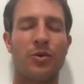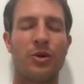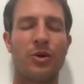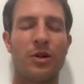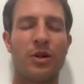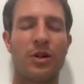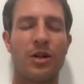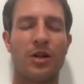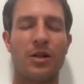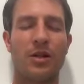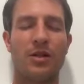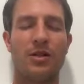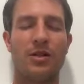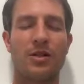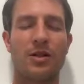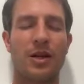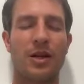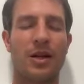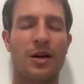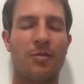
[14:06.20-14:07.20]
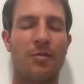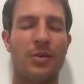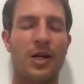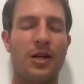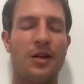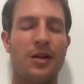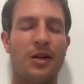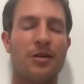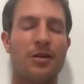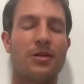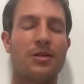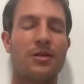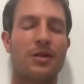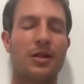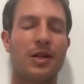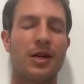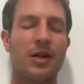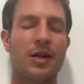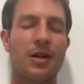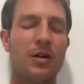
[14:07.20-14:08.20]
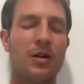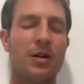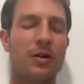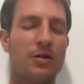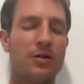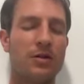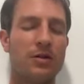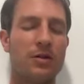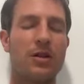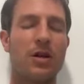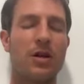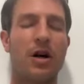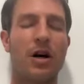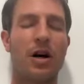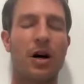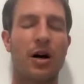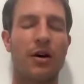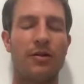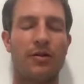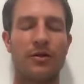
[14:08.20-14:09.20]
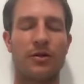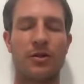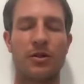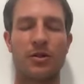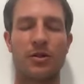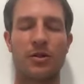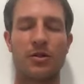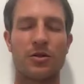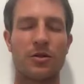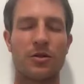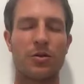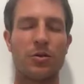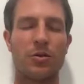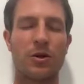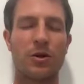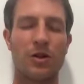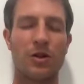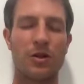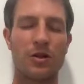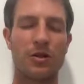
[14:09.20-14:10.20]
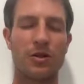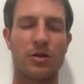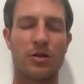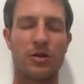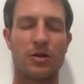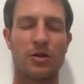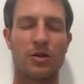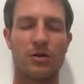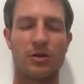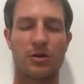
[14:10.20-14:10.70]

what it is that I'm here to give, to offer to the world.